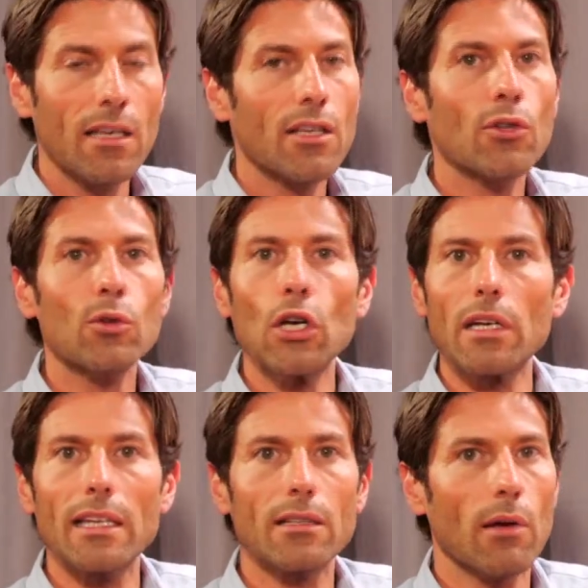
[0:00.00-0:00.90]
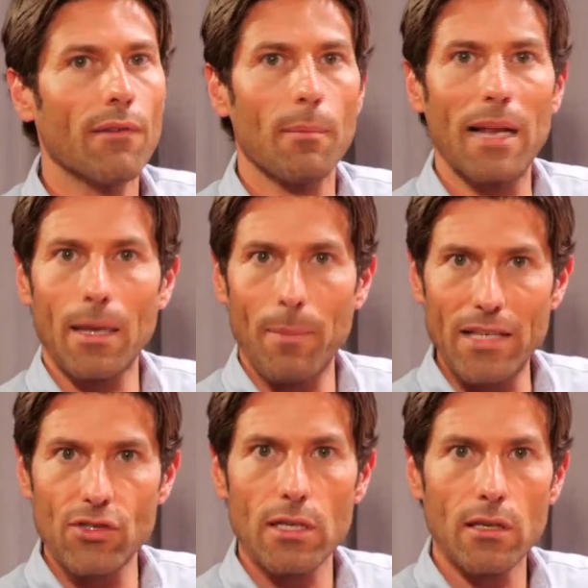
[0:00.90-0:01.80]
you don't need to have a Blackmagic.